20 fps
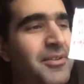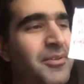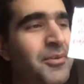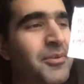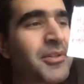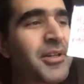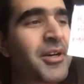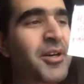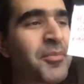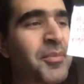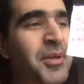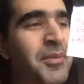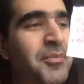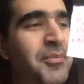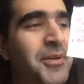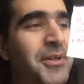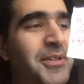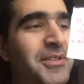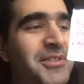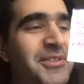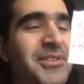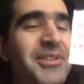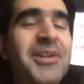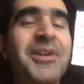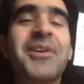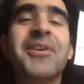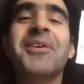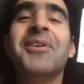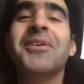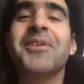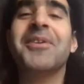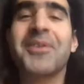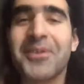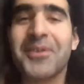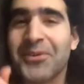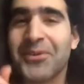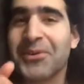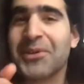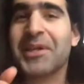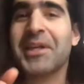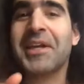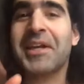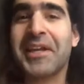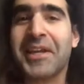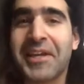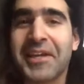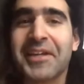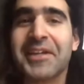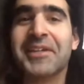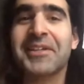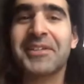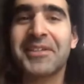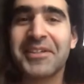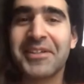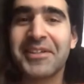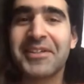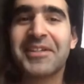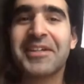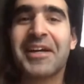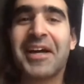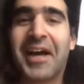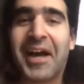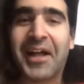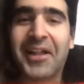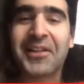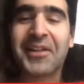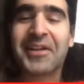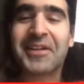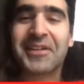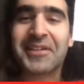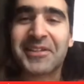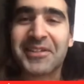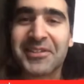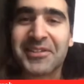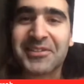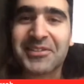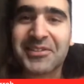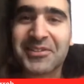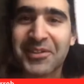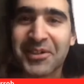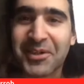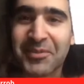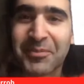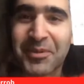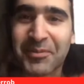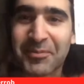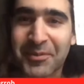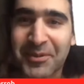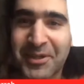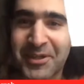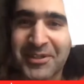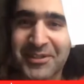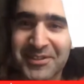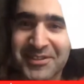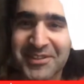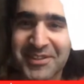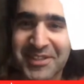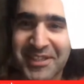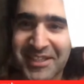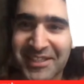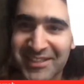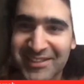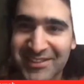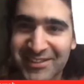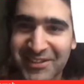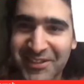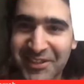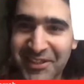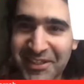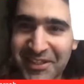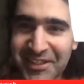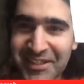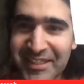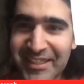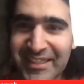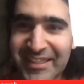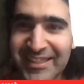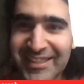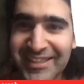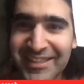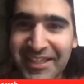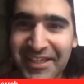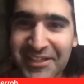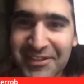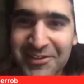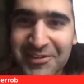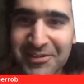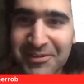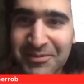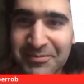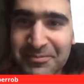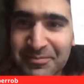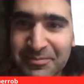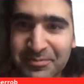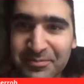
Oh, Carpet Burns. Oh, okay. I like it. Carpet Burns Night. Nice.